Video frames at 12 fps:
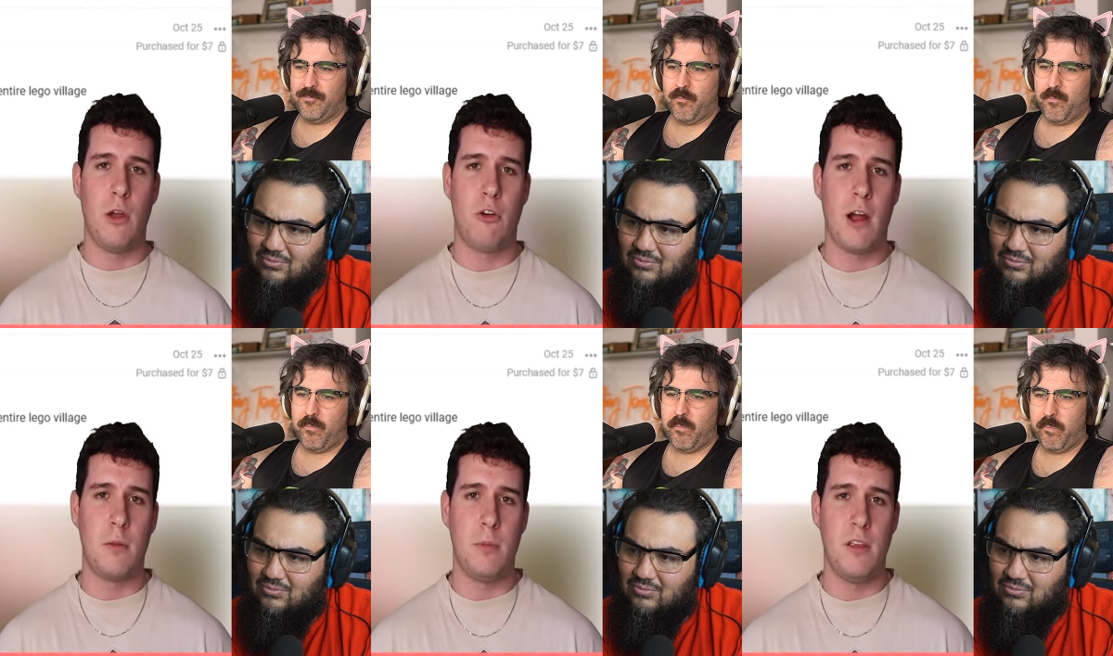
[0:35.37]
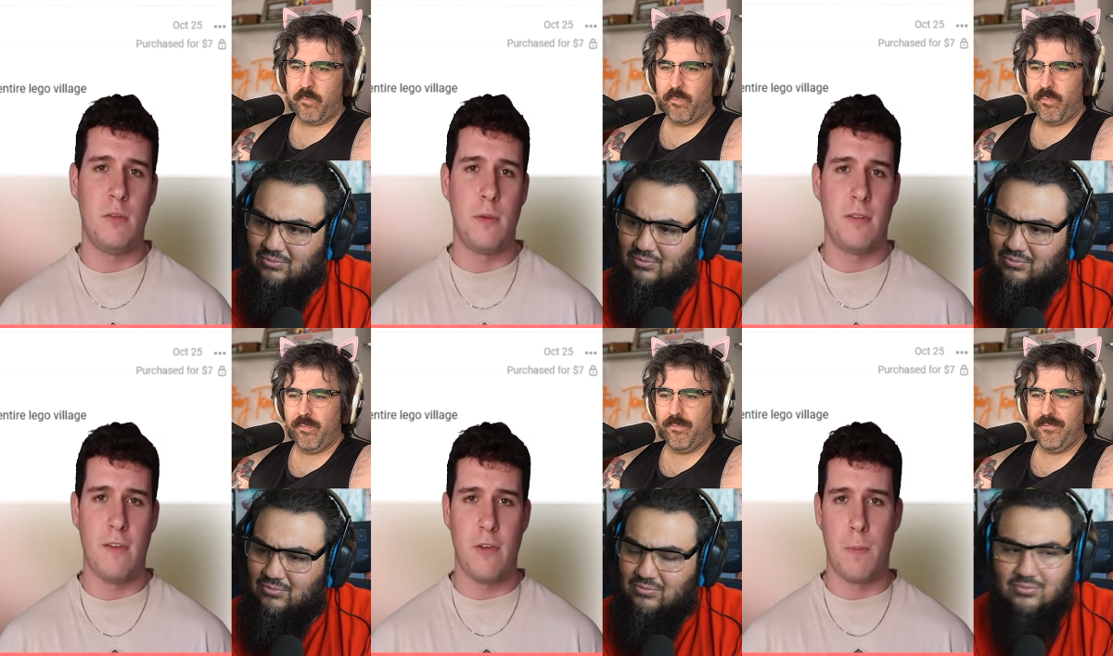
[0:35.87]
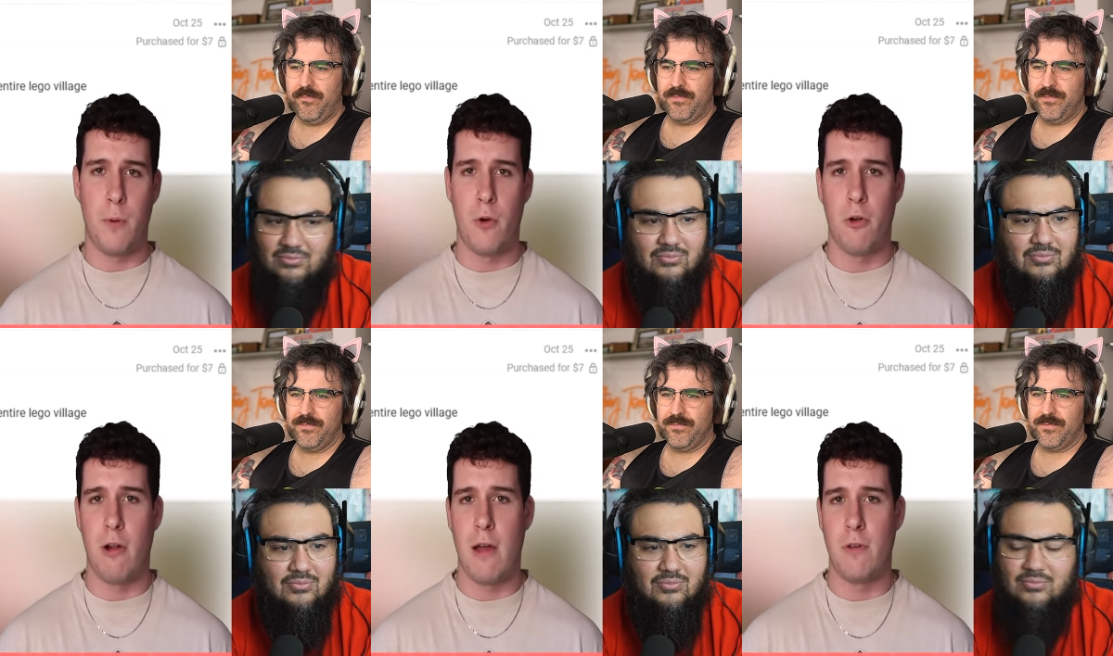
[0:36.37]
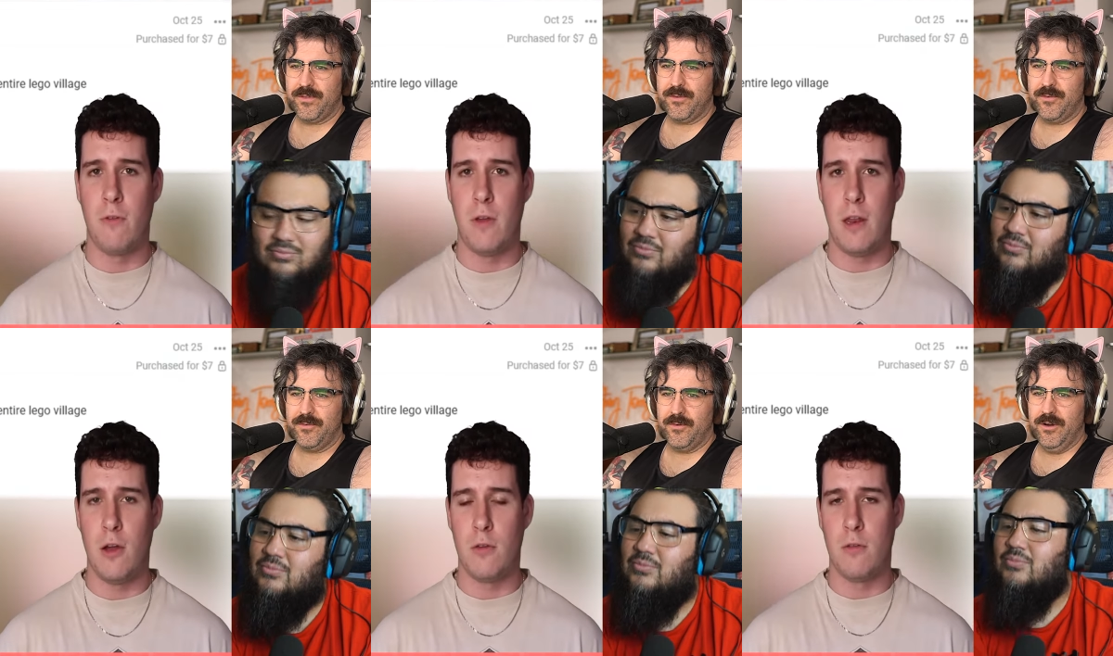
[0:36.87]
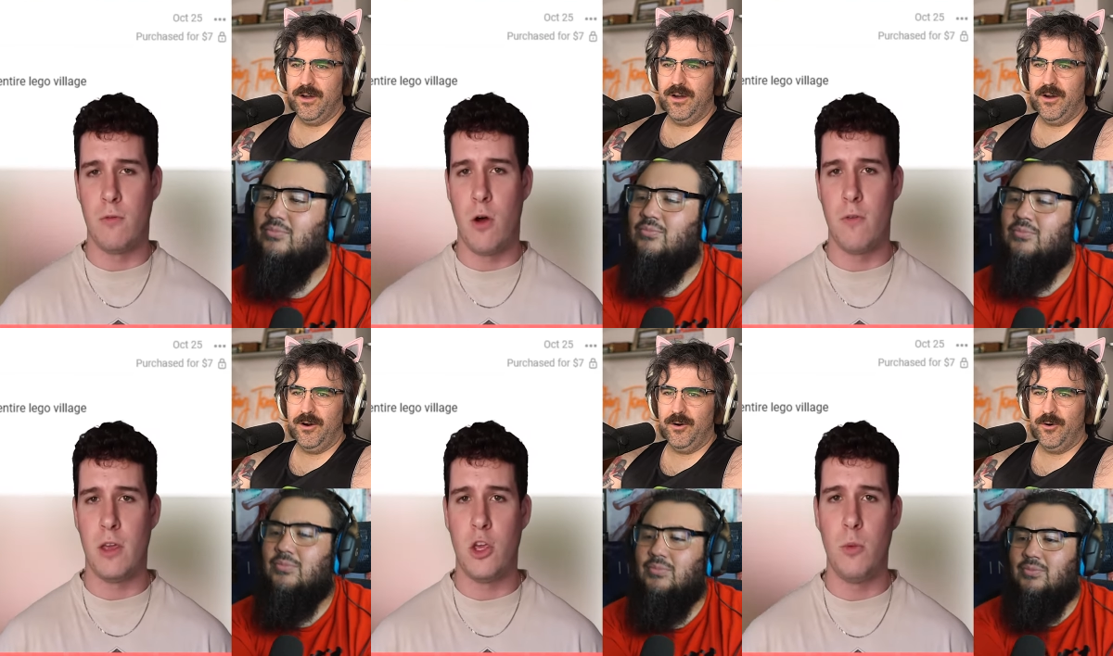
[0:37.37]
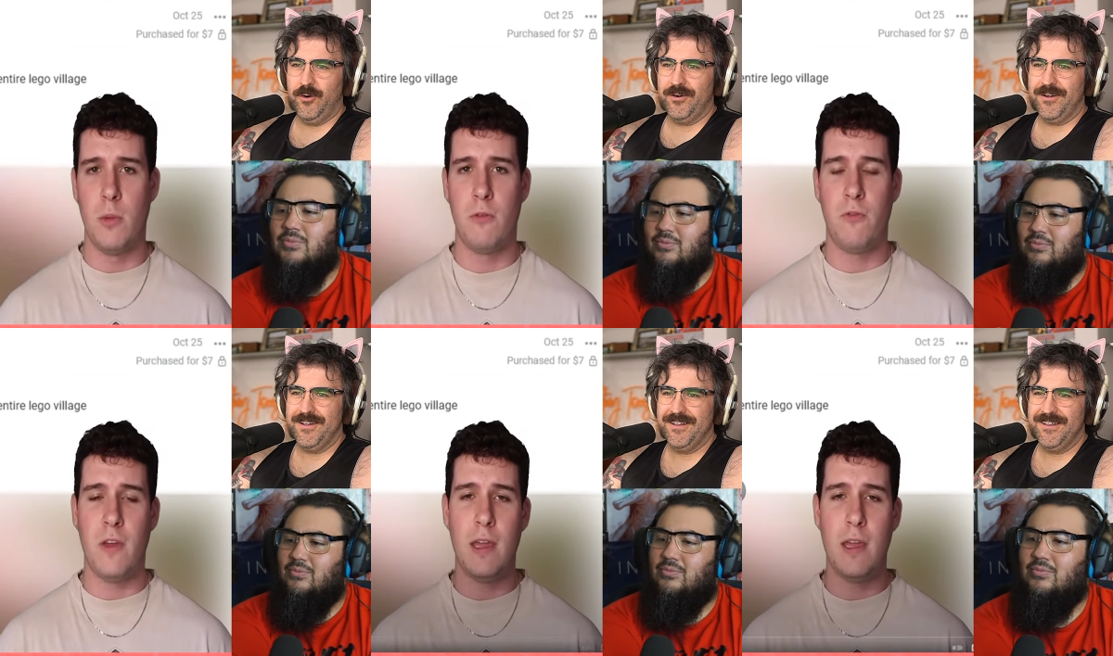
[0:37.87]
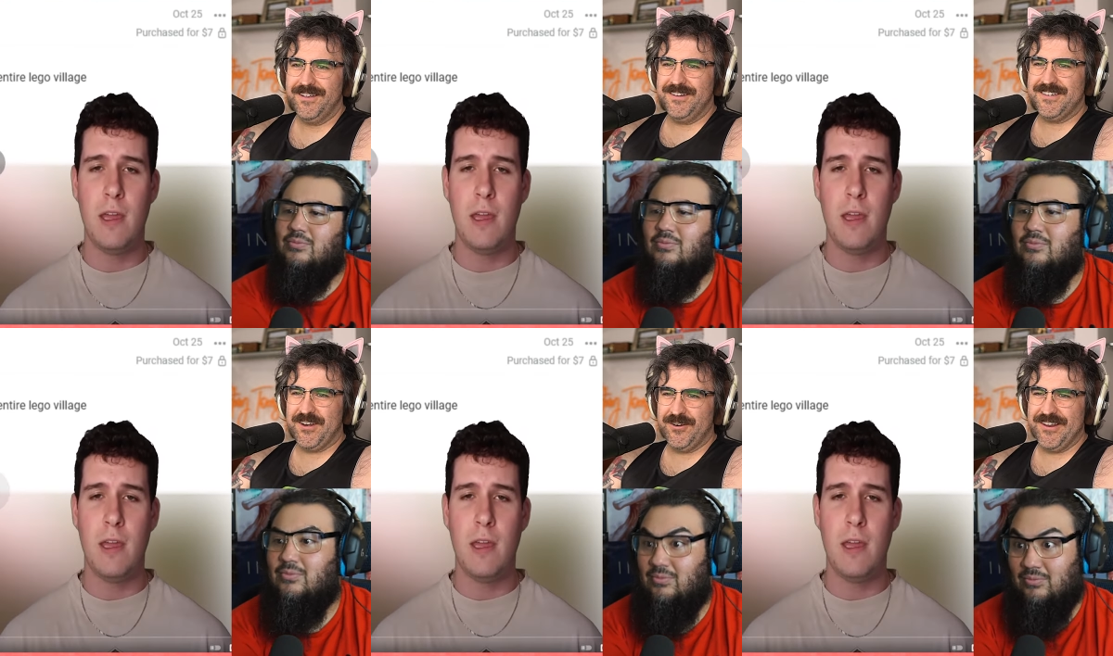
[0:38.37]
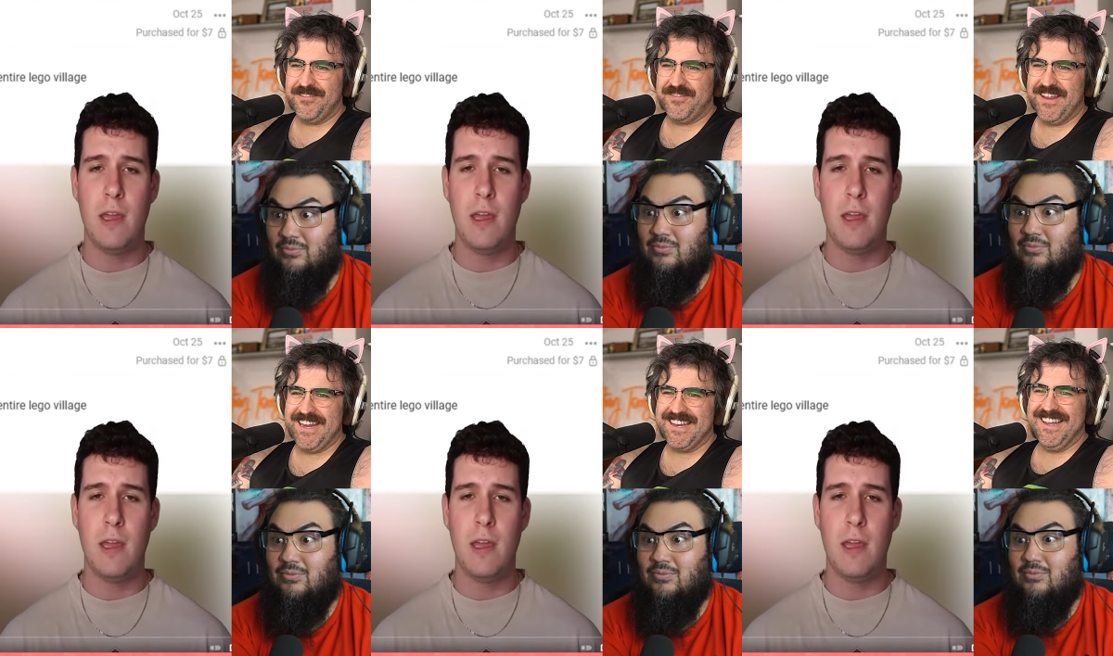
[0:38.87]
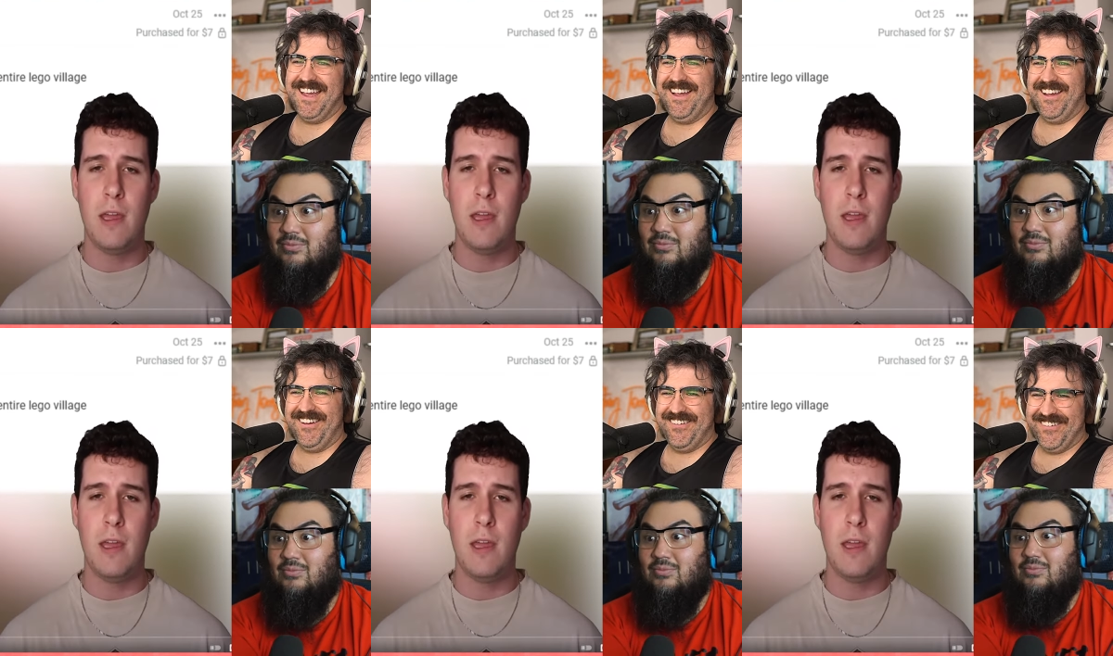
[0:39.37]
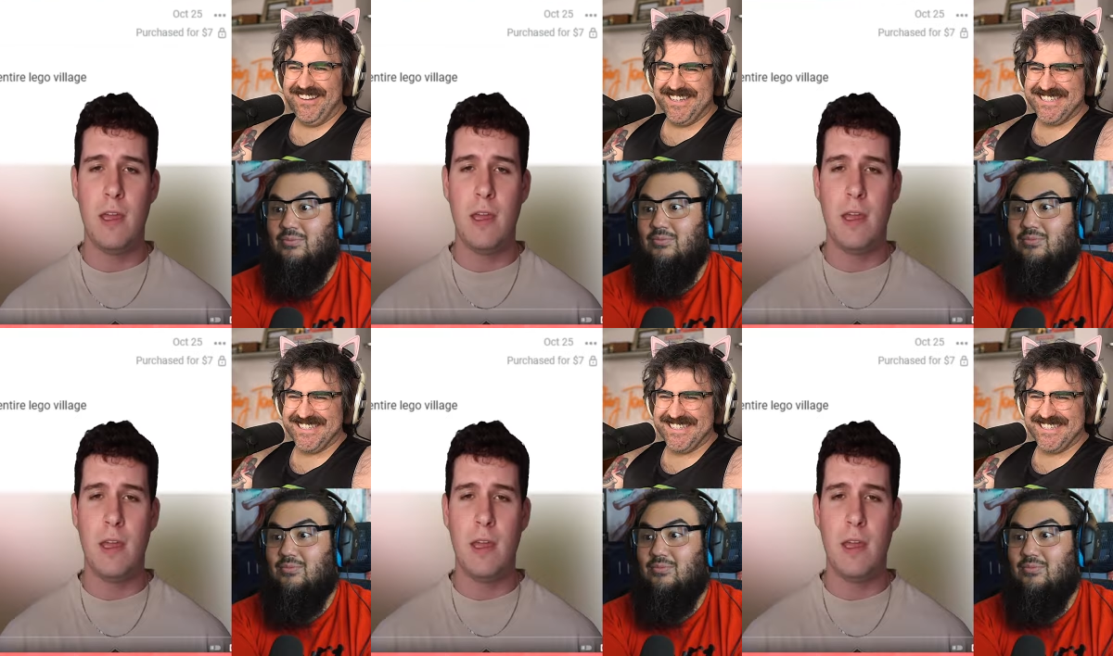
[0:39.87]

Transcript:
Speaker 1: incredibly specific pornographic videos
Speaker 2: involving human feet. Dirty feet. What